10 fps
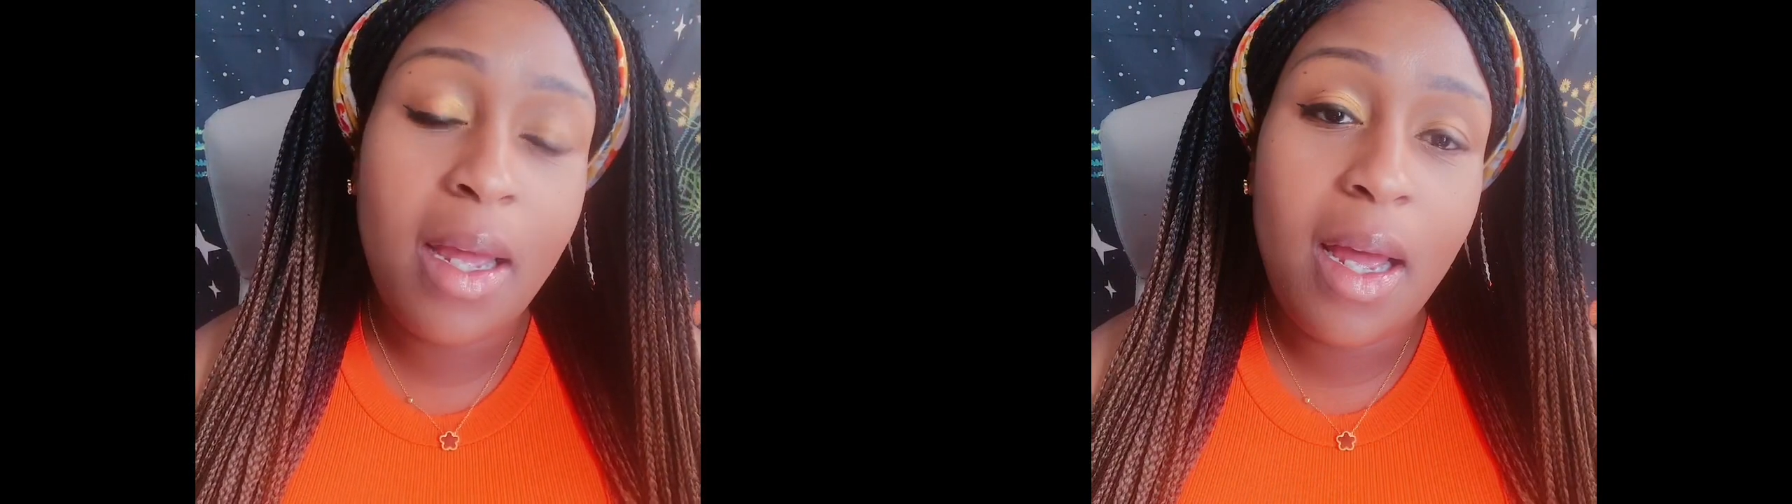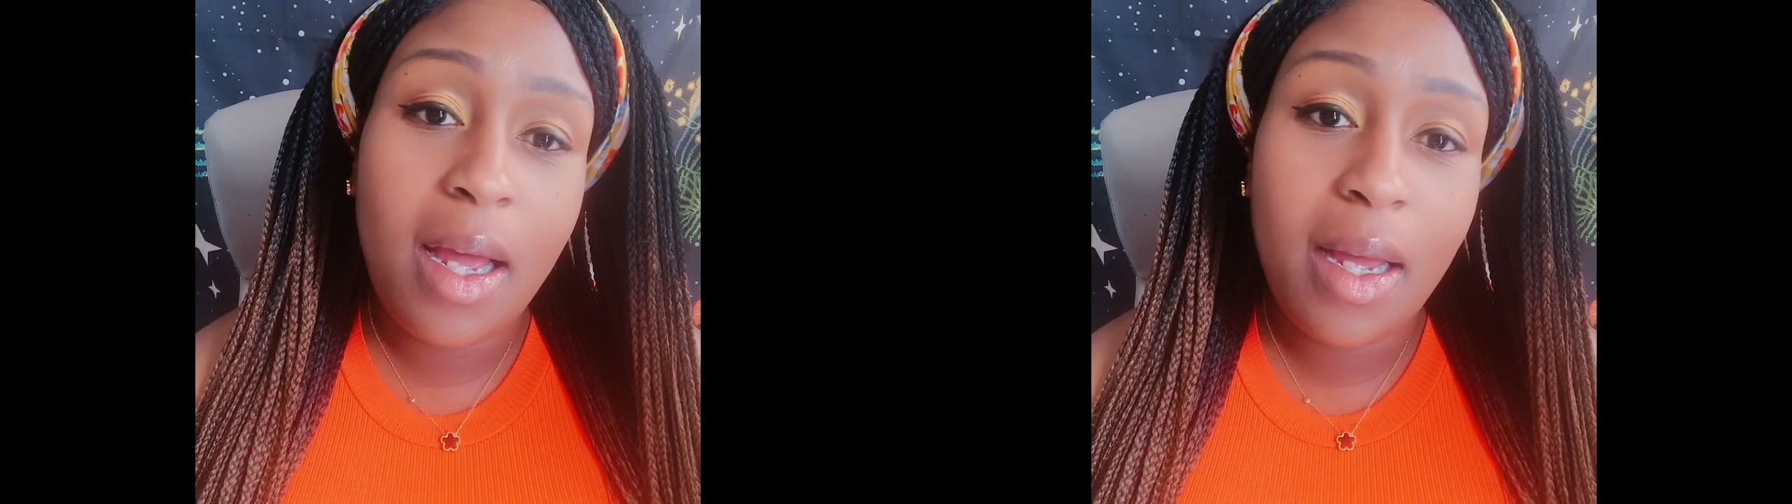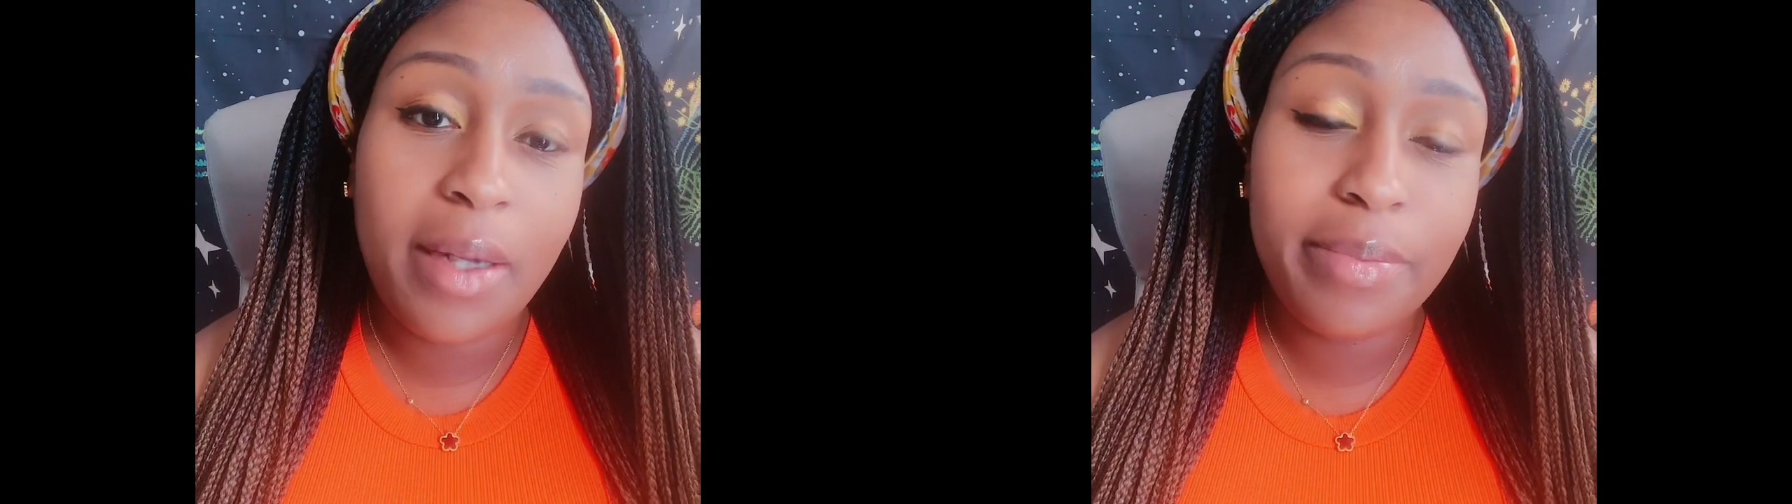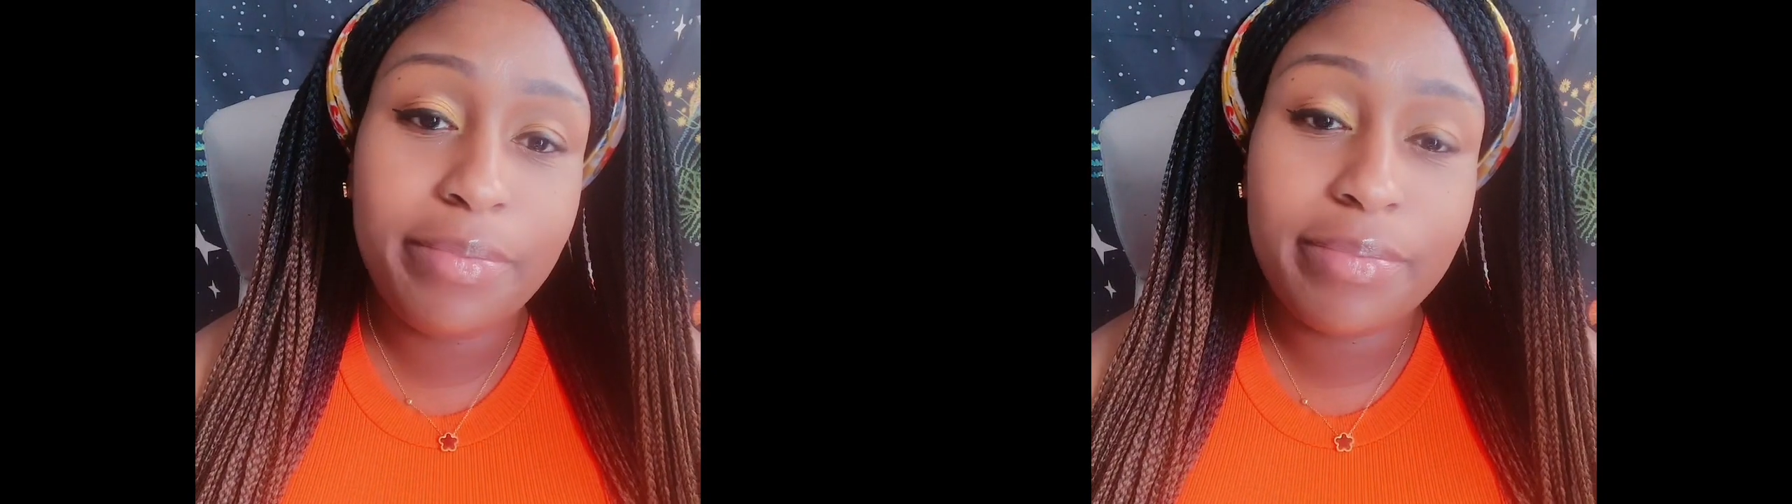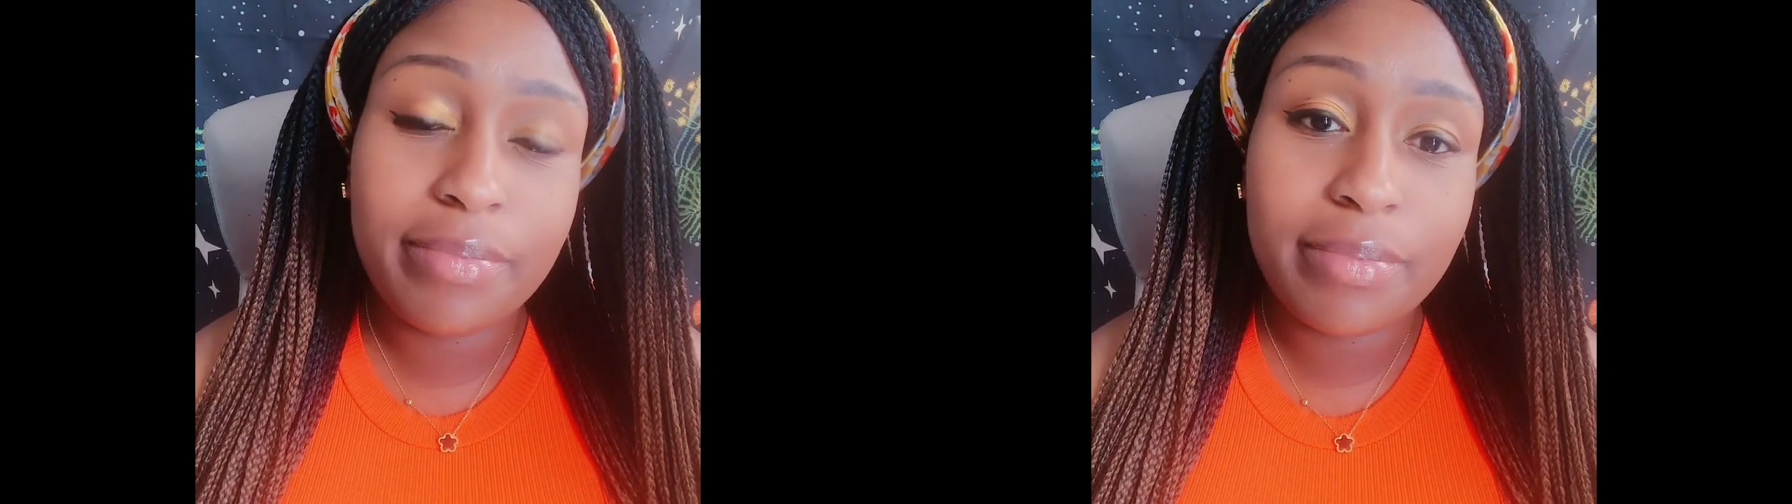Brothers